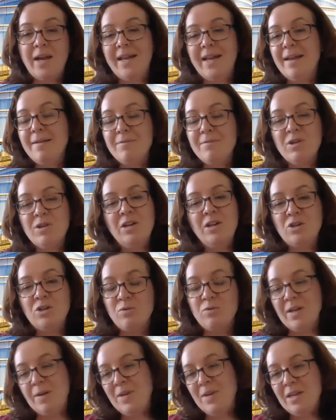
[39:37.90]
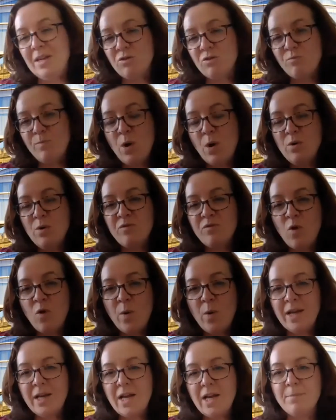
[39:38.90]
it's mode 4 when
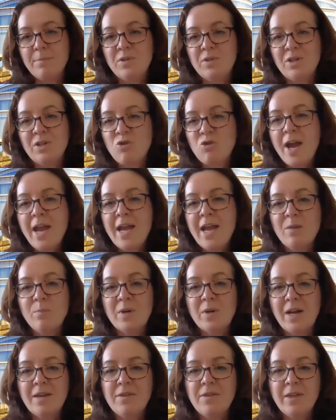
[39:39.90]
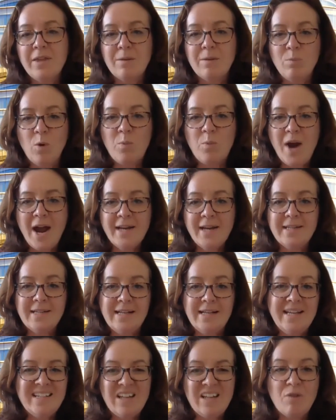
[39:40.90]
it comes to trade, but I think more
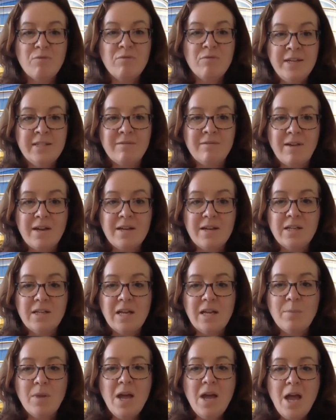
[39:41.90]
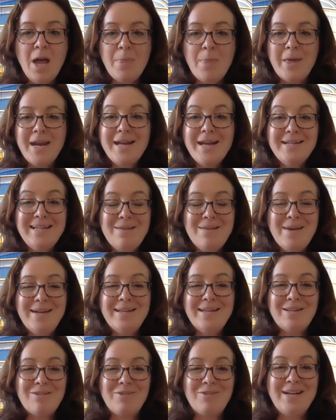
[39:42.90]
practically it's our visa regime that actually
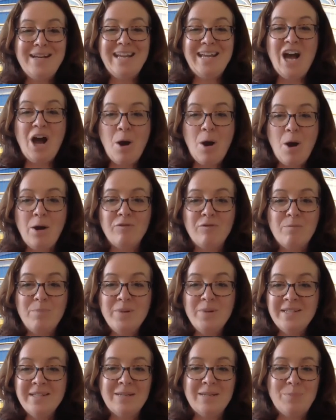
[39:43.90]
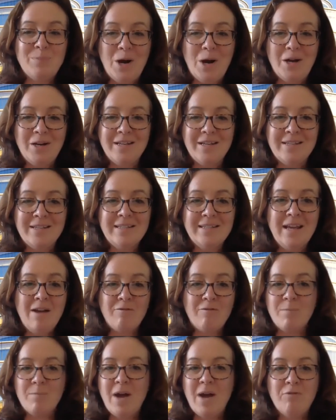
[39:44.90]
makes it really hard for business partners
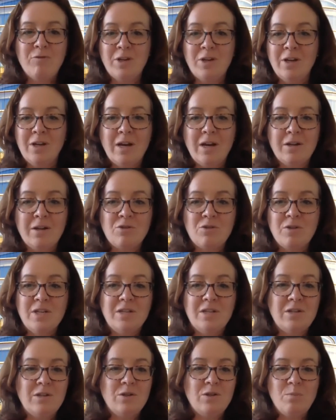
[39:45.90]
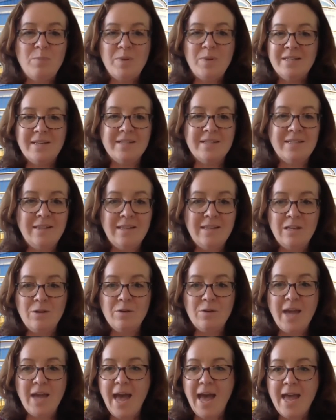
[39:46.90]
from African countries to do business in the
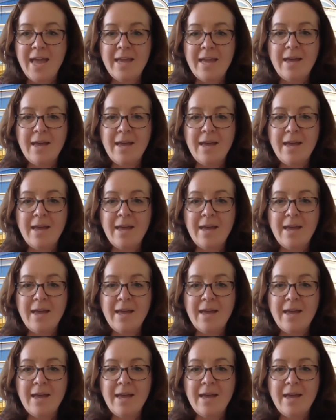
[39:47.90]
UK.